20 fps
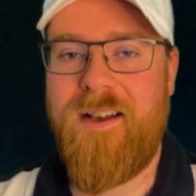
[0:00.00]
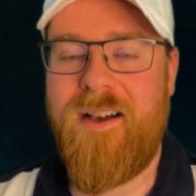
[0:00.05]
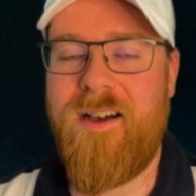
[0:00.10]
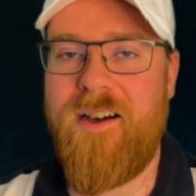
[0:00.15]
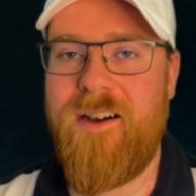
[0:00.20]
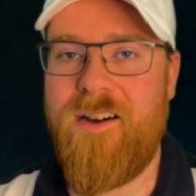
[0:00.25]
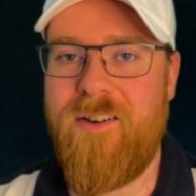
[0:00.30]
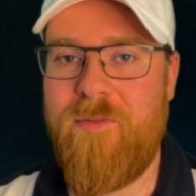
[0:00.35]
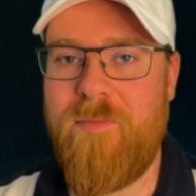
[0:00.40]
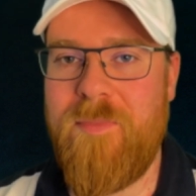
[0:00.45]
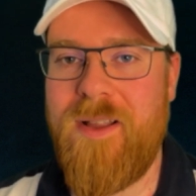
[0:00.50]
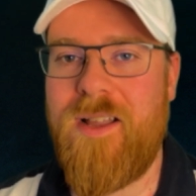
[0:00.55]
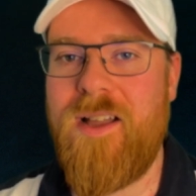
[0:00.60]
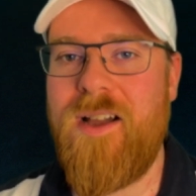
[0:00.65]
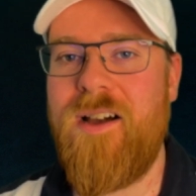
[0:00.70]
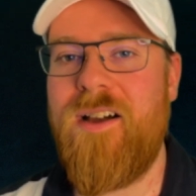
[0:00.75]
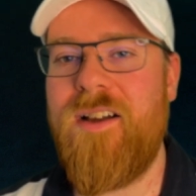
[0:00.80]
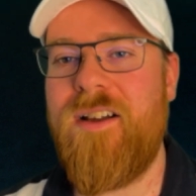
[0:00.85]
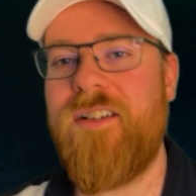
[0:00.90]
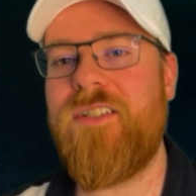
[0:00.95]
Oh my
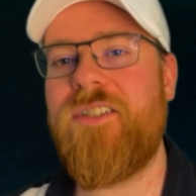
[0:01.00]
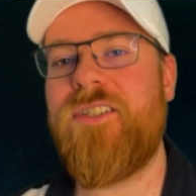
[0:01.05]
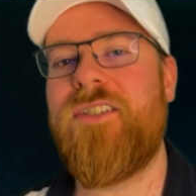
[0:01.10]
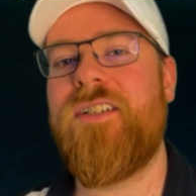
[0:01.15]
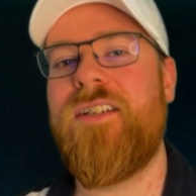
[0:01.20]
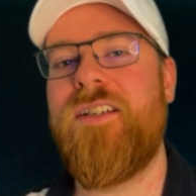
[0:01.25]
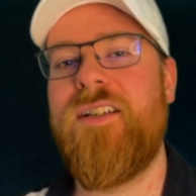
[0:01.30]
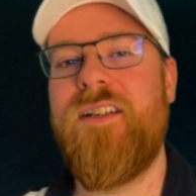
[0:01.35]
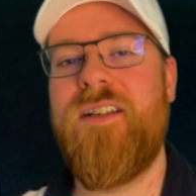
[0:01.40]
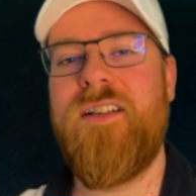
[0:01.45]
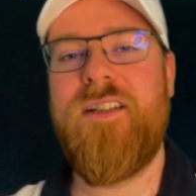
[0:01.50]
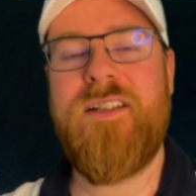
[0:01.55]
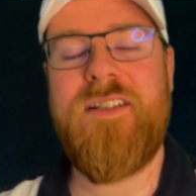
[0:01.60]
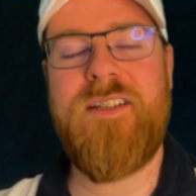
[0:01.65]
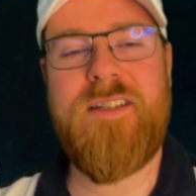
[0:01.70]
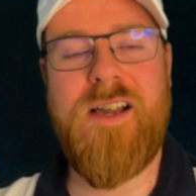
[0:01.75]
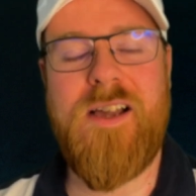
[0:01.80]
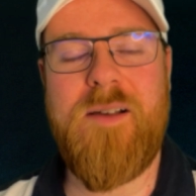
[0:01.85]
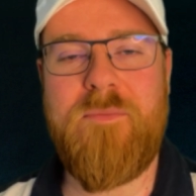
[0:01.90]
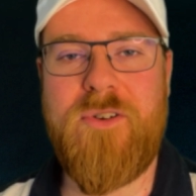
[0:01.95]
gosh.
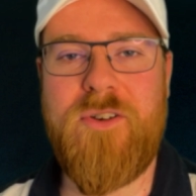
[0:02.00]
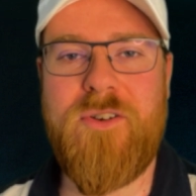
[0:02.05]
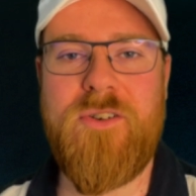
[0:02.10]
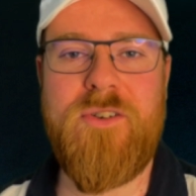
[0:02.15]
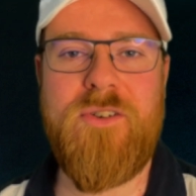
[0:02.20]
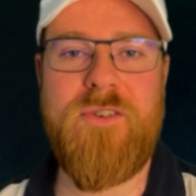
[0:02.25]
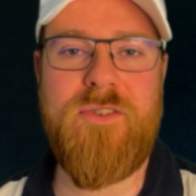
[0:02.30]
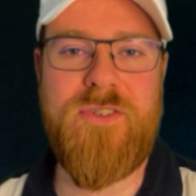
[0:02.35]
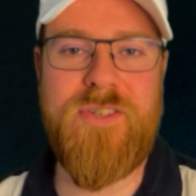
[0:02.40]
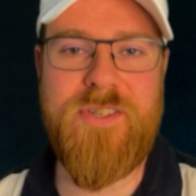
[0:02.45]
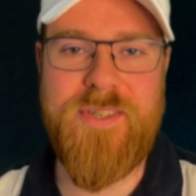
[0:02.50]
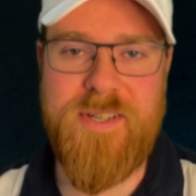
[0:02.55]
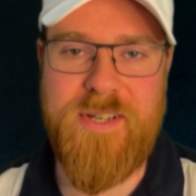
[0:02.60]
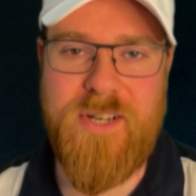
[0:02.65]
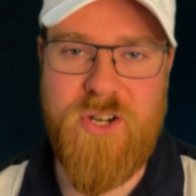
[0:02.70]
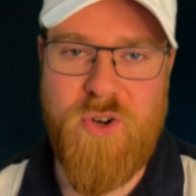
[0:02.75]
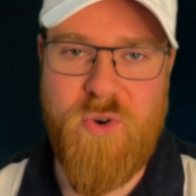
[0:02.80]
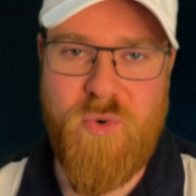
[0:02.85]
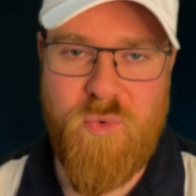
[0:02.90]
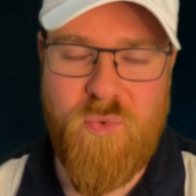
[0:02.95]
Tom Cruise is a
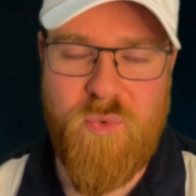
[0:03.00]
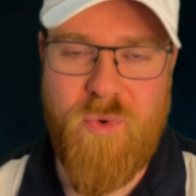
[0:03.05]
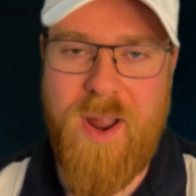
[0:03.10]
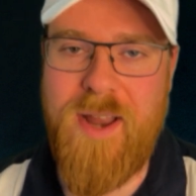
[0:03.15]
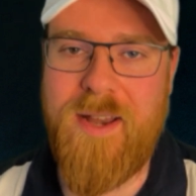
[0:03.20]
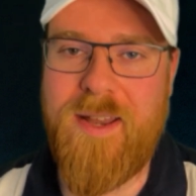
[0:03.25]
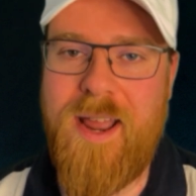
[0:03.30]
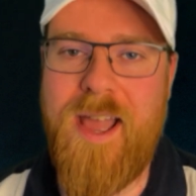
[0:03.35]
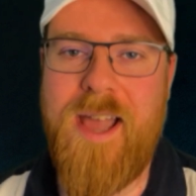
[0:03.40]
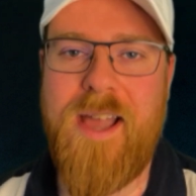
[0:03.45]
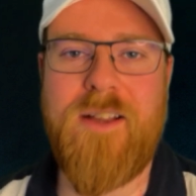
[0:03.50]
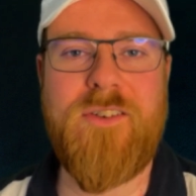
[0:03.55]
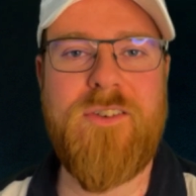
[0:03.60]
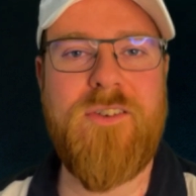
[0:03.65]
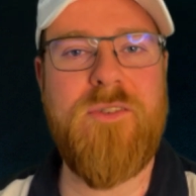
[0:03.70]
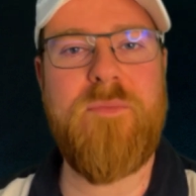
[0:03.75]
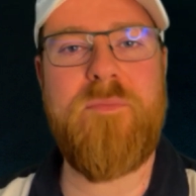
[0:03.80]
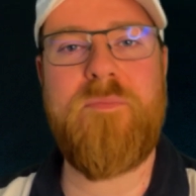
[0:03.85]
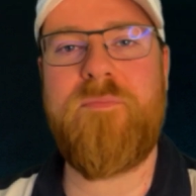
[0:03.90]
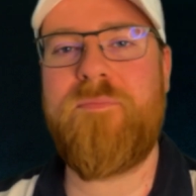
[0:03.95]
great
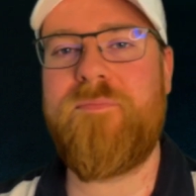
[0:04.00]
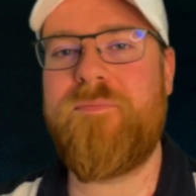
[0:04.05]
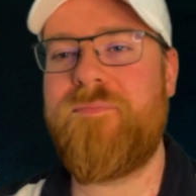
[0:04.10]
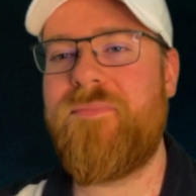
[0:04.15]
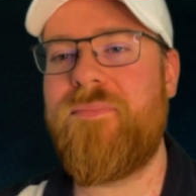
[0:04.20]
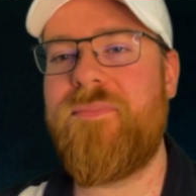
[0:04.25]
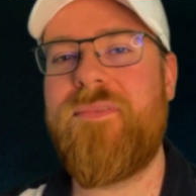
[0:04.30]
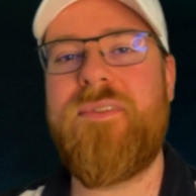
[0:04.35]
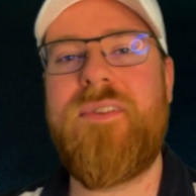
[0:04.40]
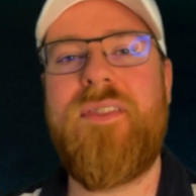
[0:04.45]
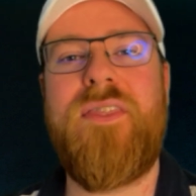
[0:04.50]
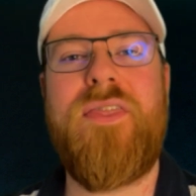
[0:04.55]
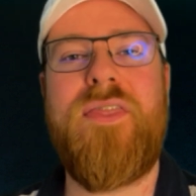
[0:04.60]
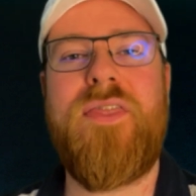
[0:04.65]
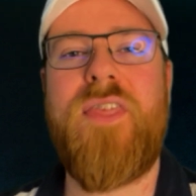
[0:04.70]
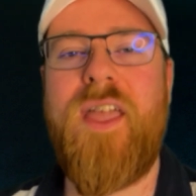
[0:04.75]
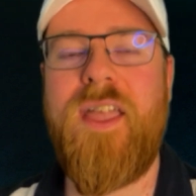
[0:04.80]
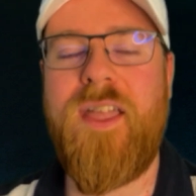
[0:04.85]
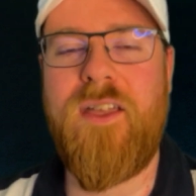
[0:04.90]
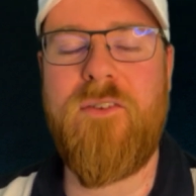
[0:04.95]
actor.
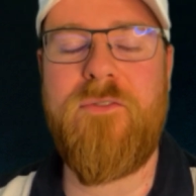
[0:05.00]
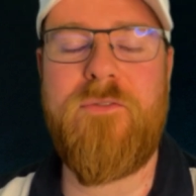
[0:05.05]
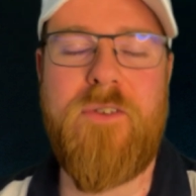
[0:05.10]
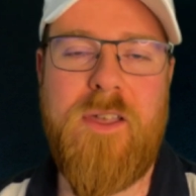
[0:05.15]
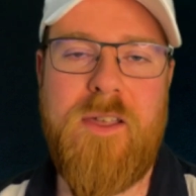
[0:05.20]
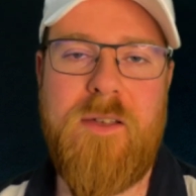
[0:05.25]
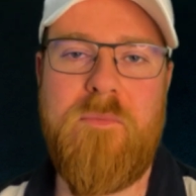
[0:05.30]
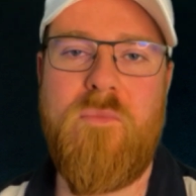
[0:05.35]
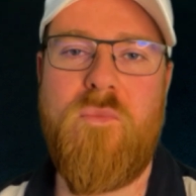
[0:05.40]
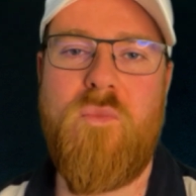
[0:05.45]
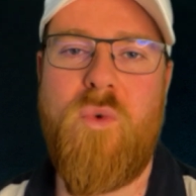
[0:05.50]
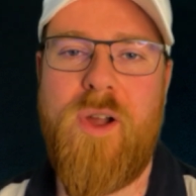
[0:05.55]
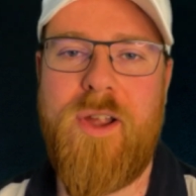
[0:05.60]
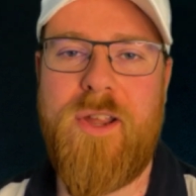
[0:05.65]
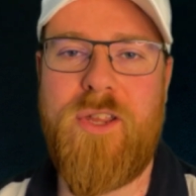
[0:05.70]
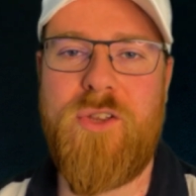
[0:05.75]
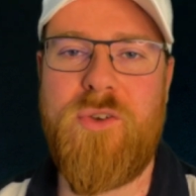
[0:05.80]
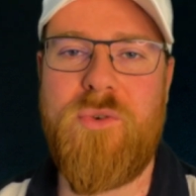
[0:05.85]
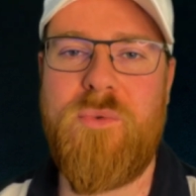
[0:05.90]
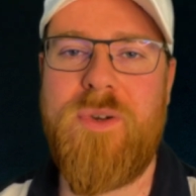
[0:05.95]
Think of him
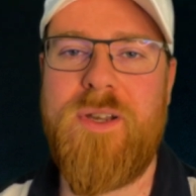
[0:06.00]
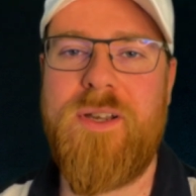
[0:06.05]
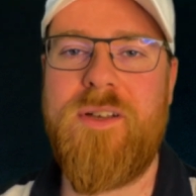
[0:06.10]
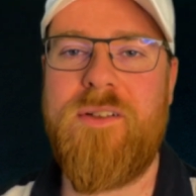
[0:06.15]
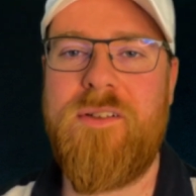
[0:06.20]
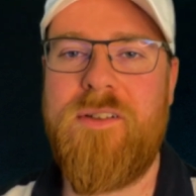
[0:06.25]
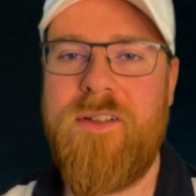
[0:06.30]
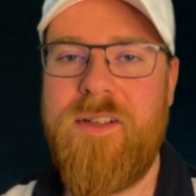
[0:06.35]
what you will.